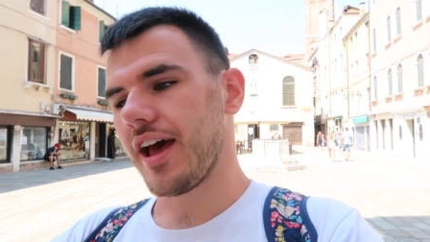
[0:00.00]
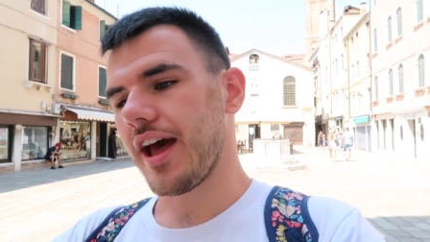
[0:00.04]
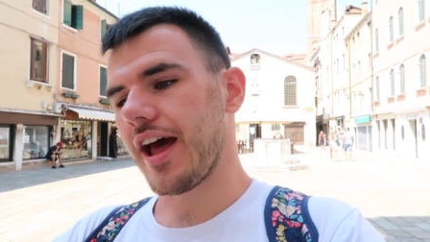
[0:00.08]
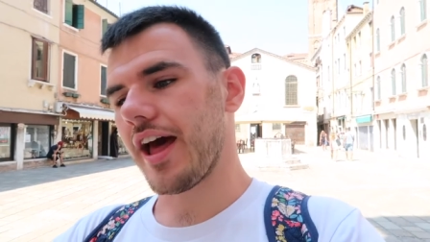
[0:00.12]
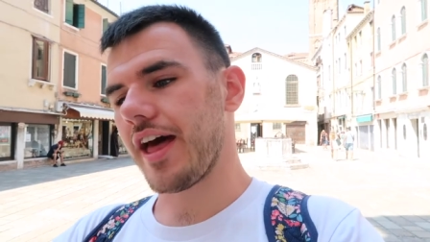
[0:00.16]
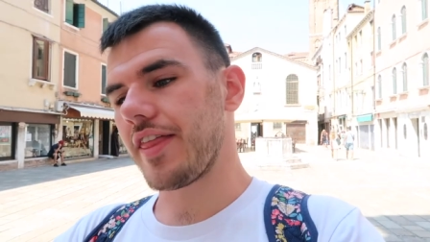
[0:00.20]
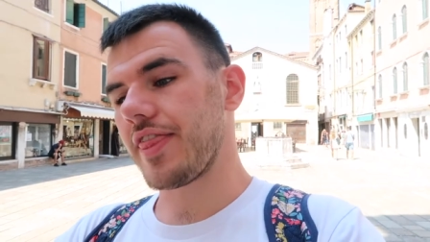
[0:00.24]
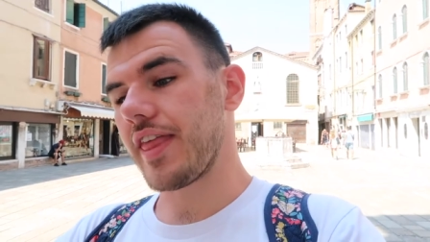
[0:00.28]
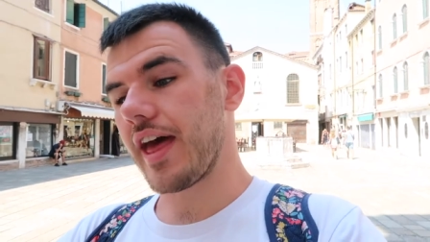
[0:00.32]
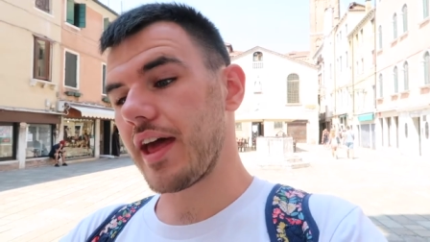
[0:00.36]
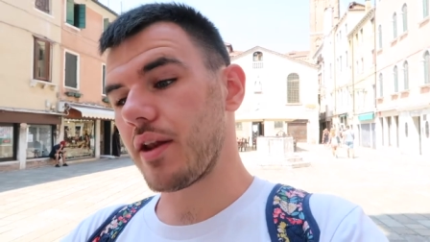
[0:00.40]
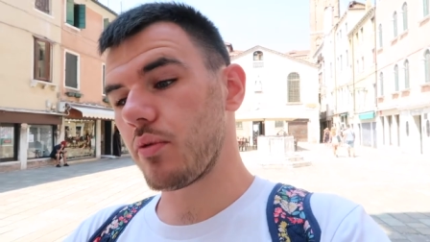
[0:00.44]

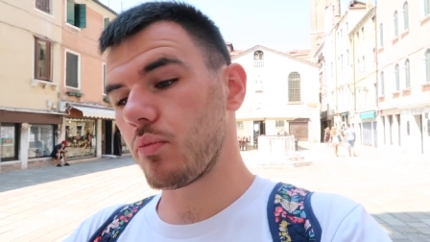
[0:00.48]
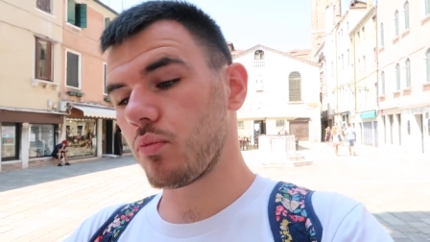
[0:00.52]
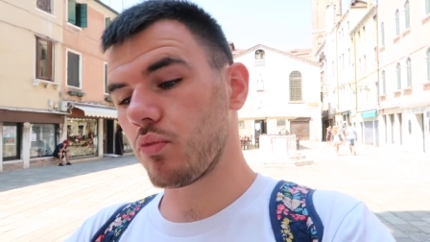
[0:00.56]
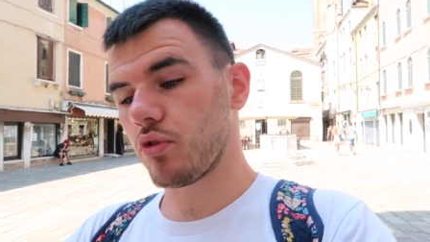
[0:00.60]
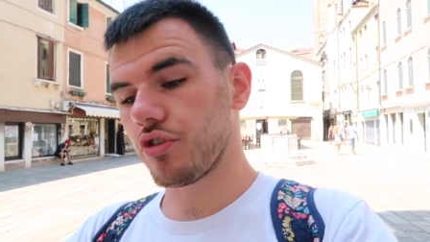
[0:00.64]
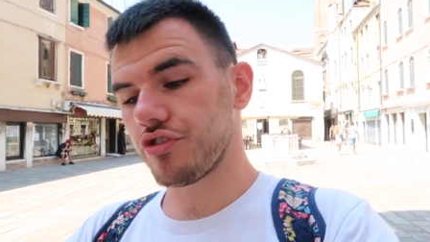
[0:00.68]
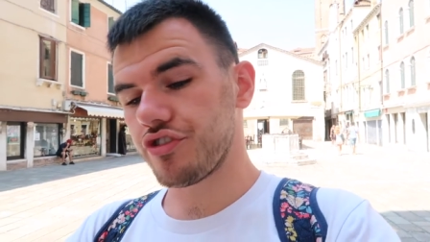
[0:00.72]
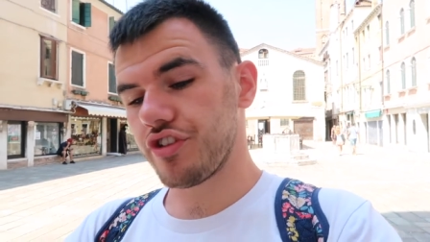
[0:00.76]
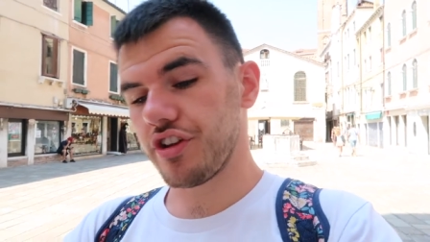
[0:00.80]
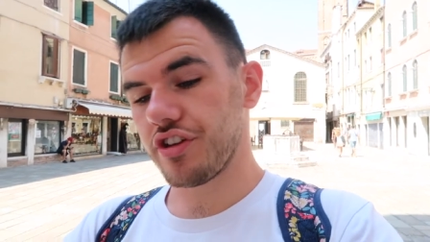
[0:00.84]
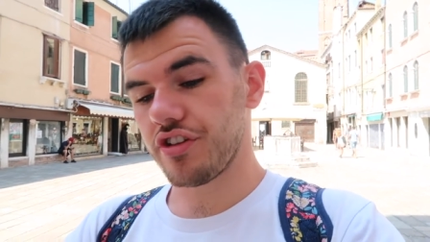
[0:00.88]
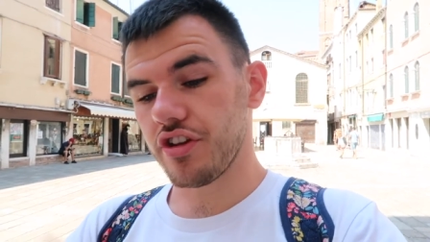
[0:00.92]
And then
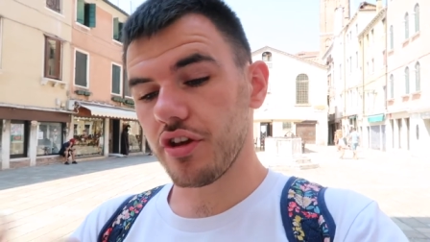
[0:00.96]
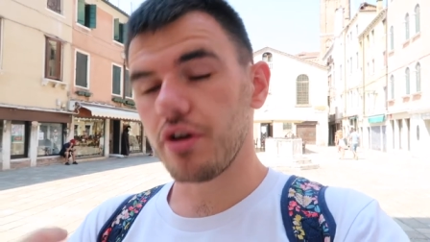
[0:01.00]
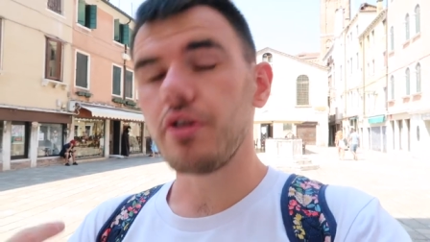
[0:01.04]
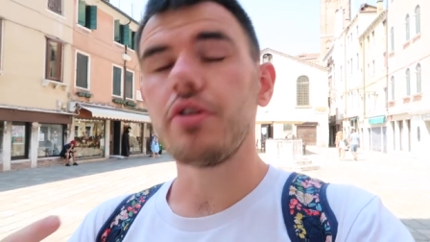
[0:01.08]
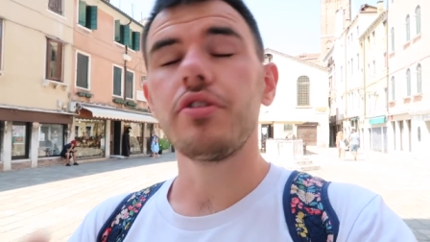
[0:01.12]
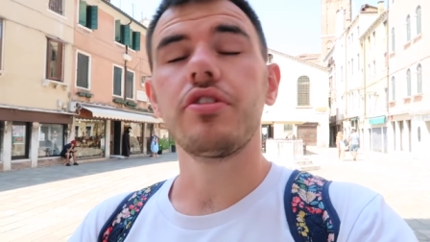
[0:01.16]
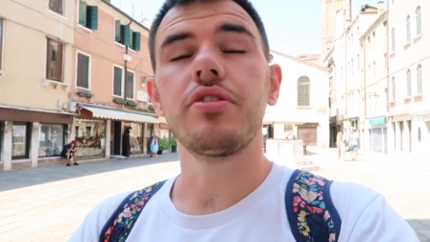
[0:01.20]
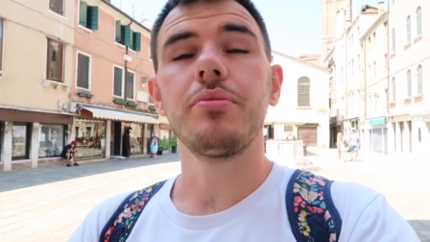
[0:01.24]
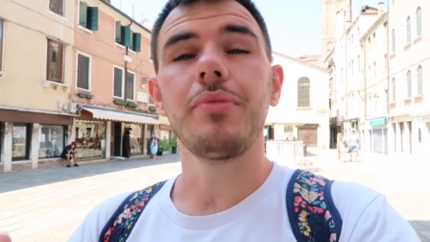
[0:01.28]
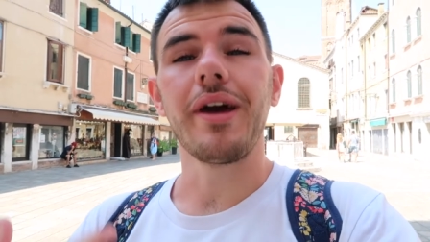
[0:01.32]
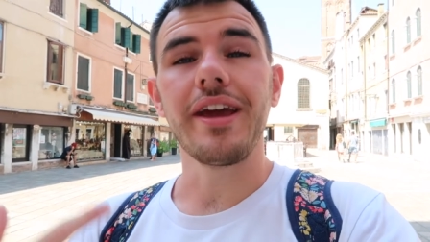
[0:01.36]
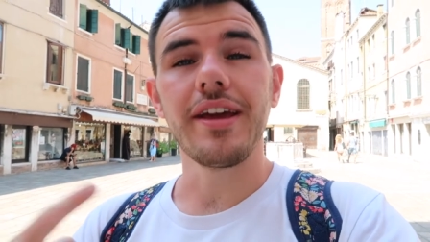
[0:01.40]
what she'd do
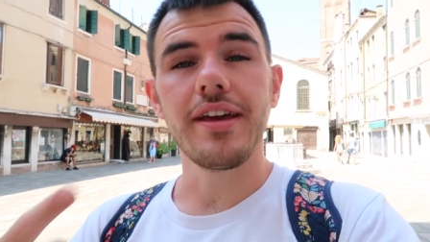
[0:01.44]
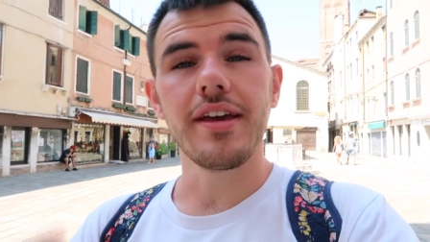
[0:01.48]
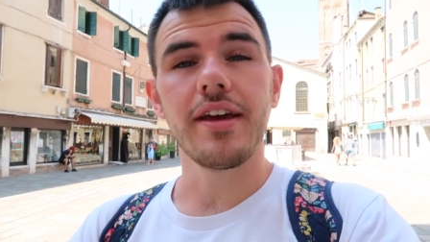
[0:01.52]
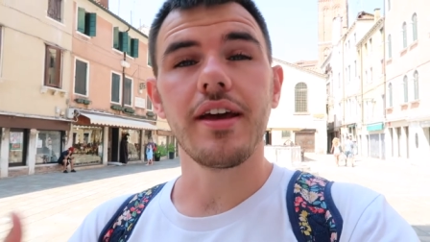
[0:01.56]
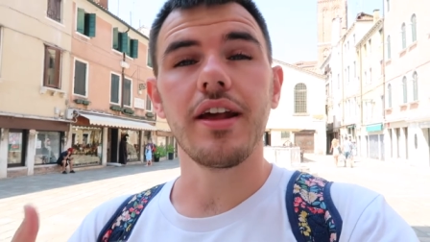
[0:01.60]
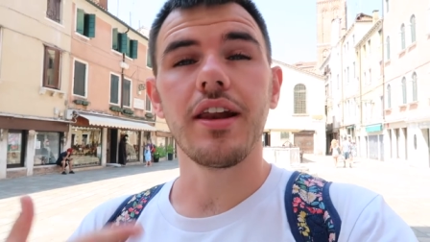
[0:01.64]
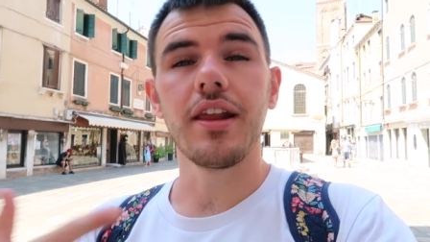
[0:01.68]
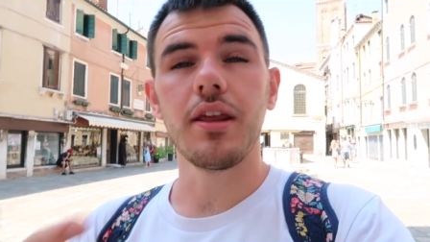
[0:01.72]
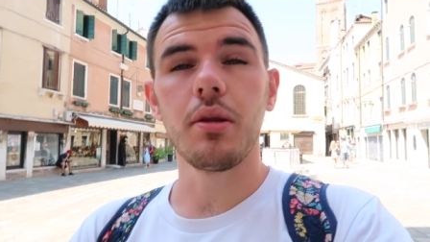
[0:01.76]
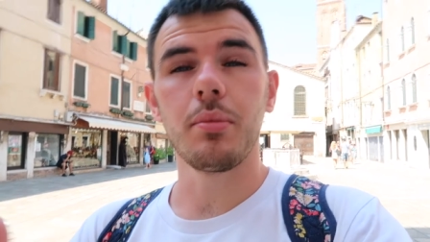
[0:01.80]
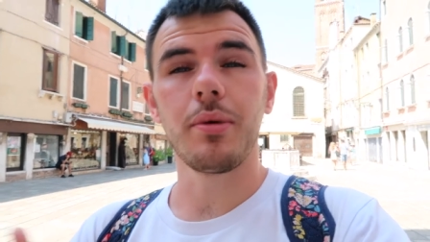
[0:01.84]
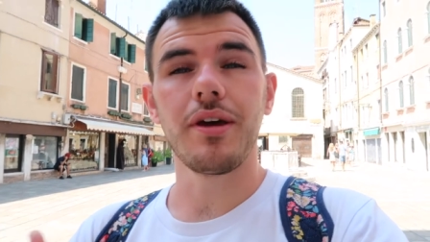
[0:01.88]
to make it
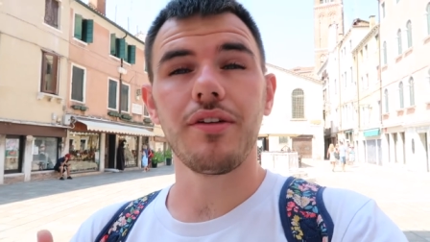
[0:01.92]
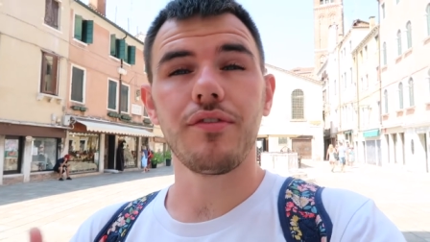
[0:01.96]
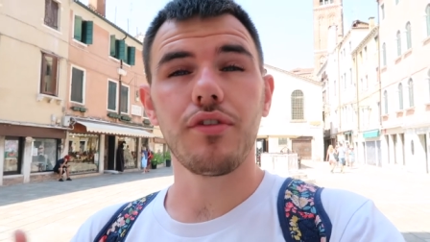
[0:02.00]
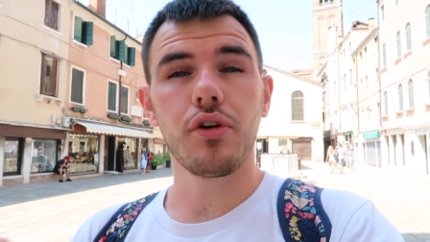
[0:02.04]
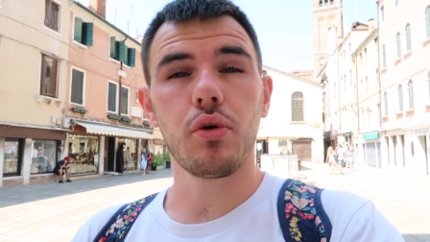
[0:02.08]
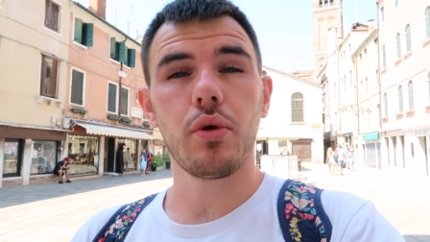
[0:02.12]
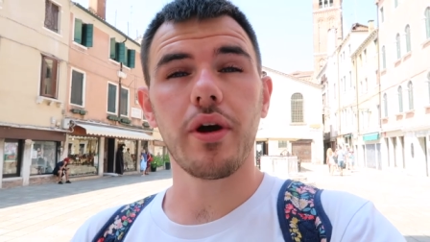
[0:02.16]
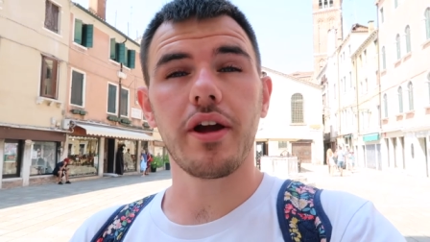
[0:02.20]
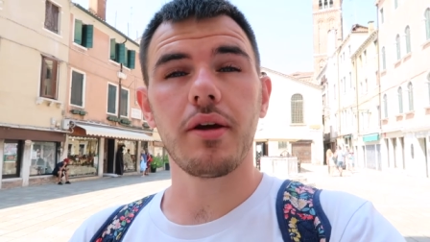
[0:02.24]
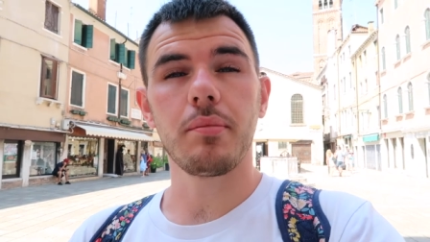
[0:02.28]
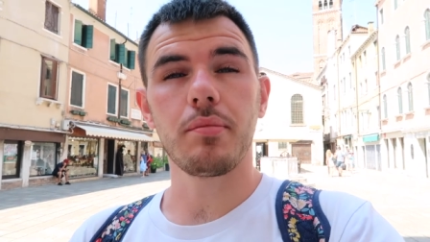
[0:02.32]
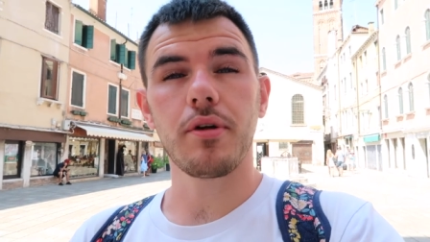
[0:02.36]
a little bit of a
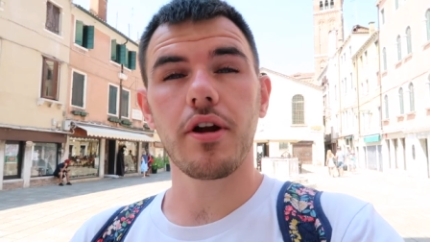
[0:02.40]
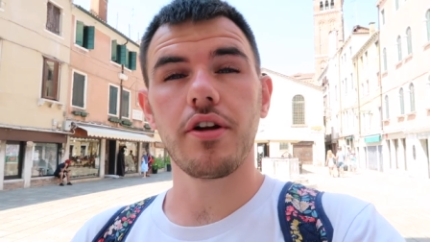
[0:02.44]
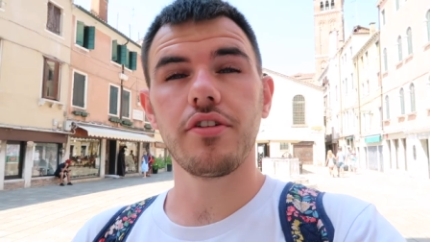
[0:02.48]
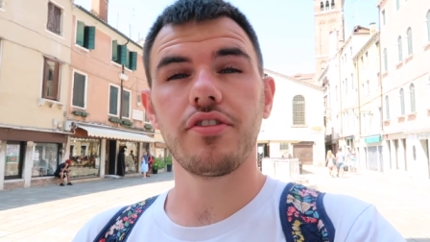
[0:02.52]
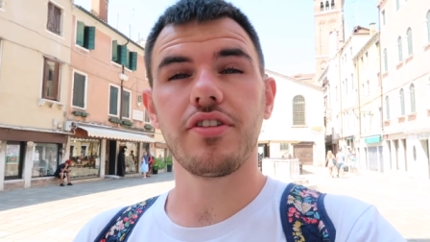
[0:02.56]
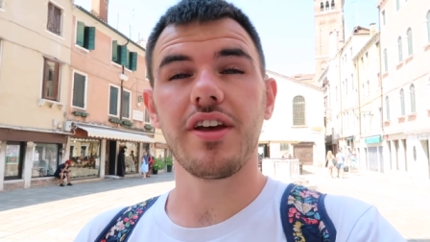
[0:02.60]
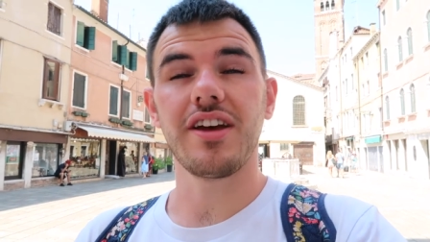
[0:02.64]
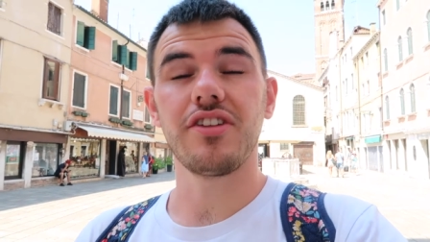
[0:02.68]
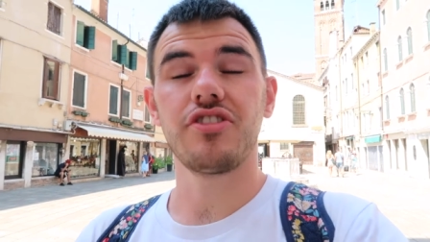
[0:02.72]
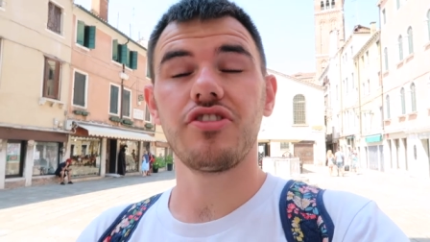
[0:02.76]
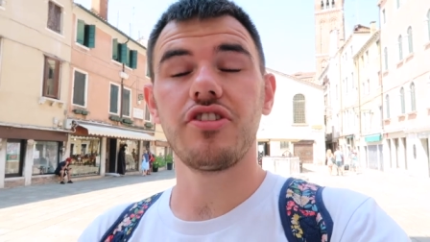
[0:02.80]
quicker process,